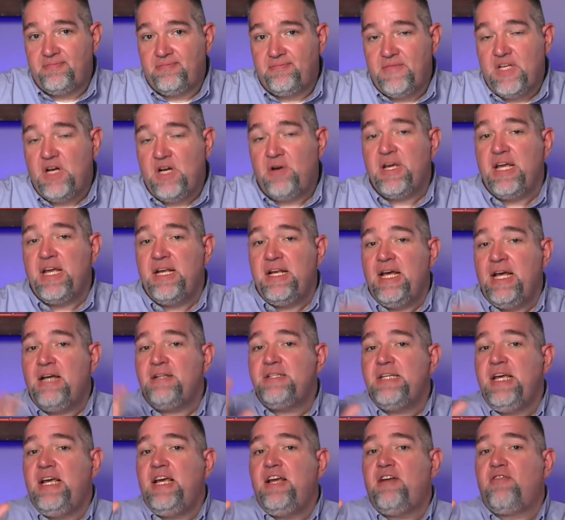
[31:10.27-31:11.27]
Okay, now
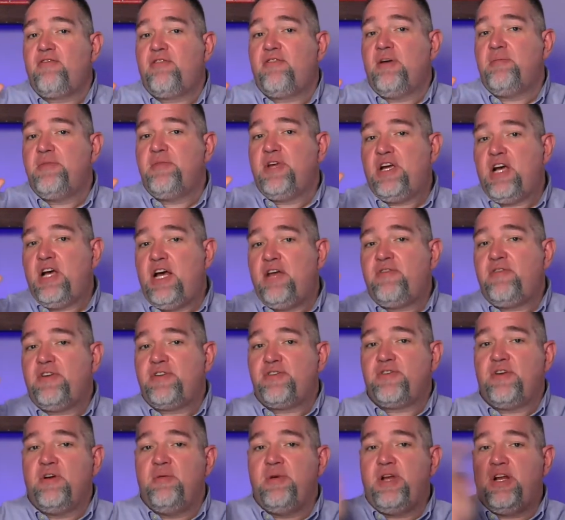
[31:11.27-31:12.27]
take it from the
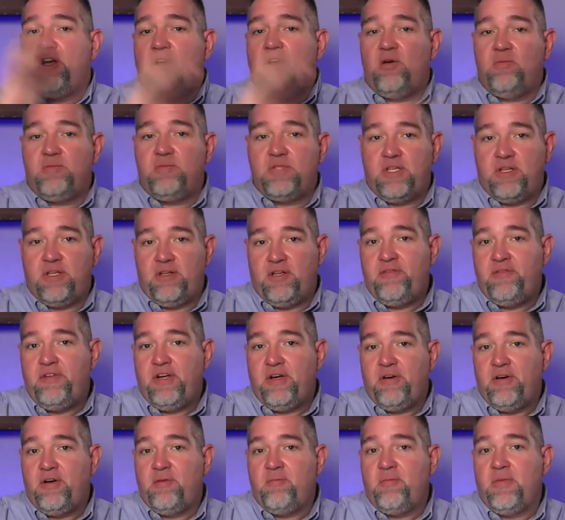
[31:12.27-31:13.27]
conference room at home to the
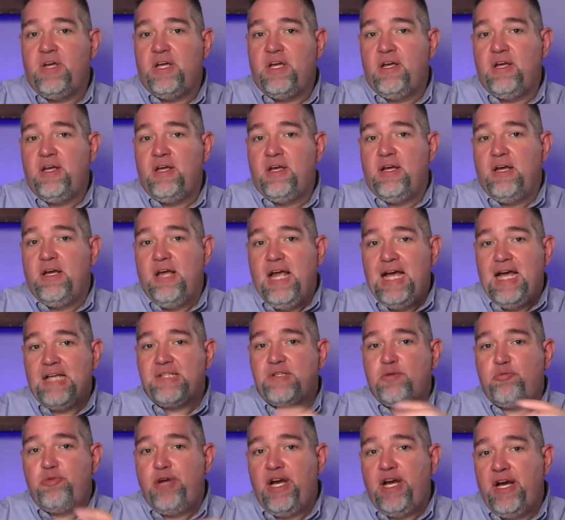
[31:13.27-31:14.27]
living room.
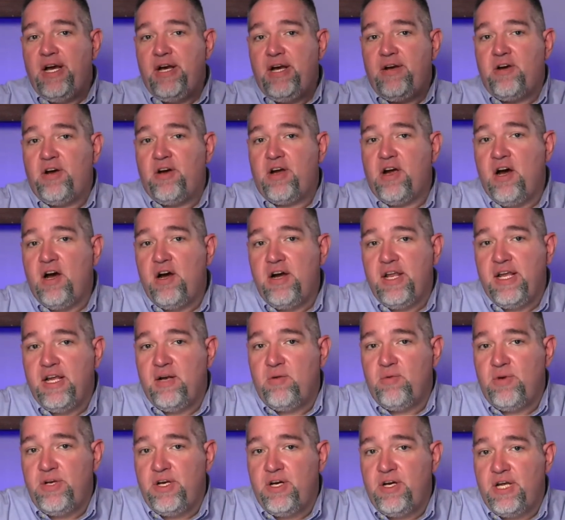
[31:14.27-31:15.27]
As a parent or
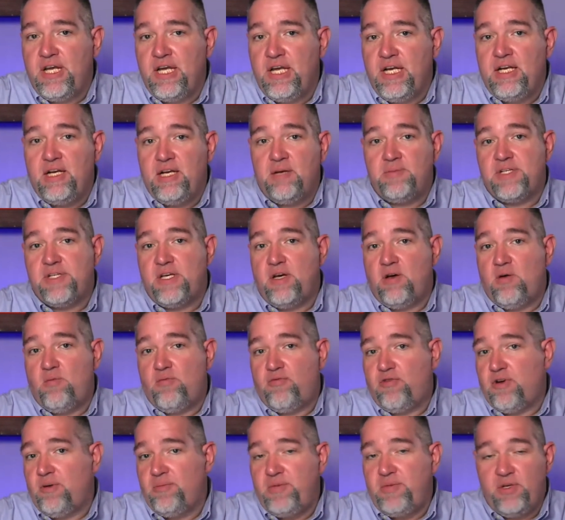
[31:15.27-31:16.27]
guardian, when your kid comes home
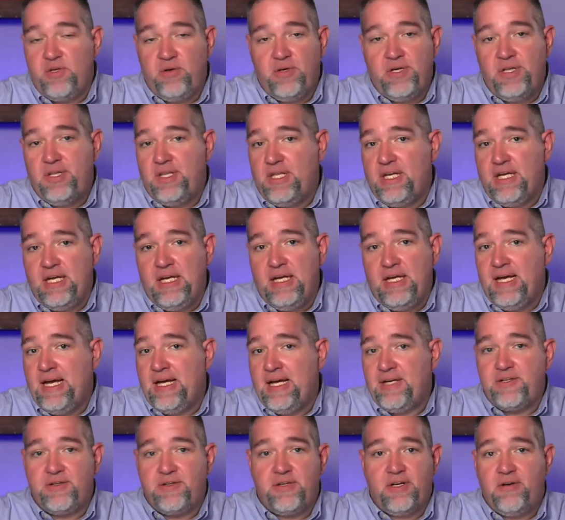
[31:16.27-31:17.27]
from doing the
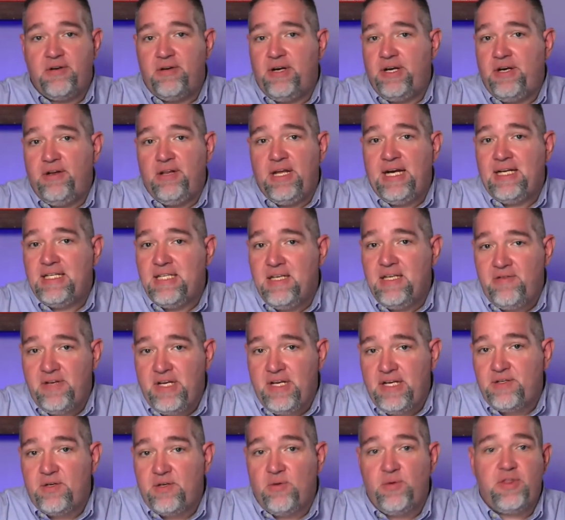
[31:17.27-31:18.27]
extracurricular
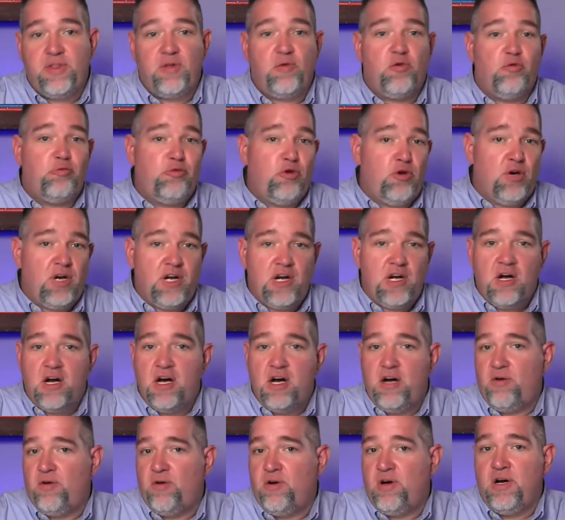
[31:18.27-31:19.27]
activities or with a report
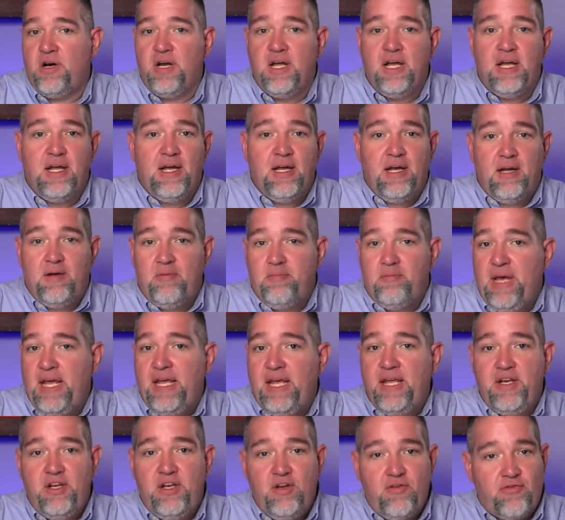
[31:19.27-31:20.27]
card or
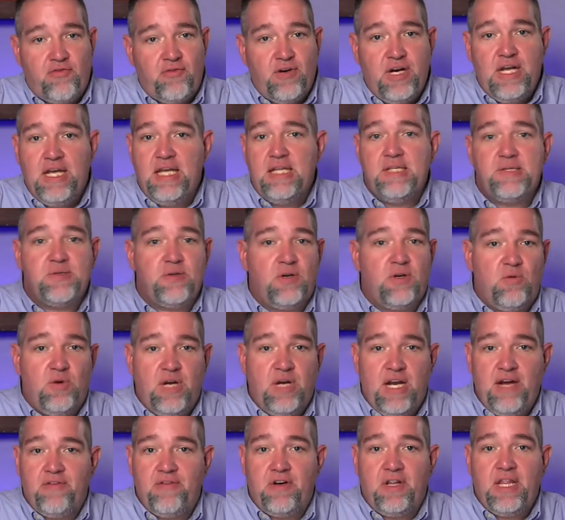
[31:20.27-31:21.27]
making new friends or
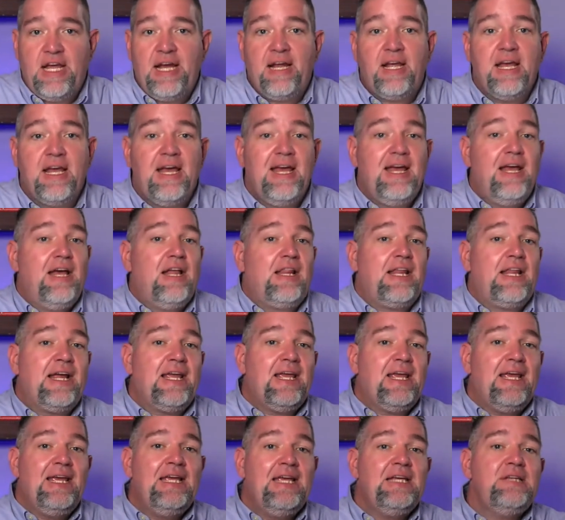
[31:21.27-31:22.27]
whatever, like
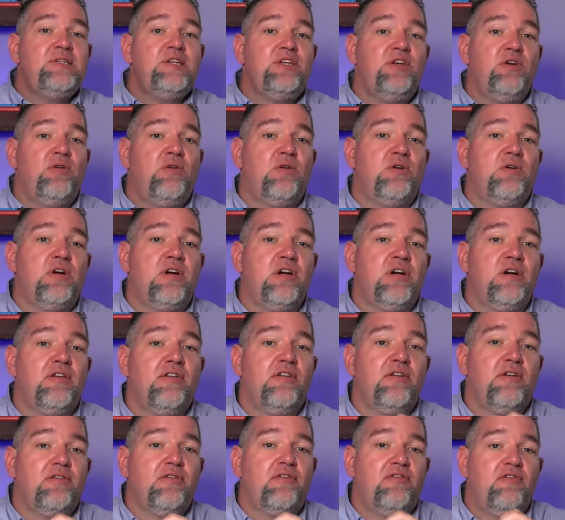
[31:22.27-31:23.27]
is your
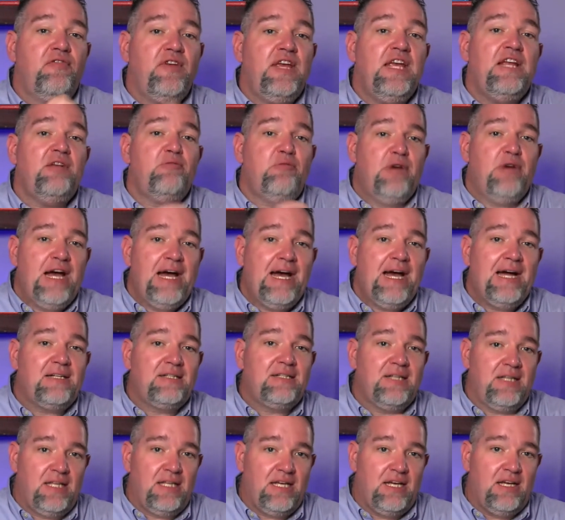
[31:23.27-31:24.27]
feedback
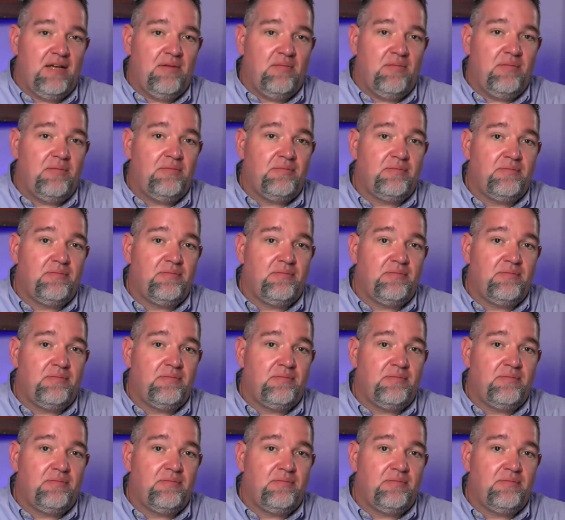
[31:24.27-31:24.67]
to them,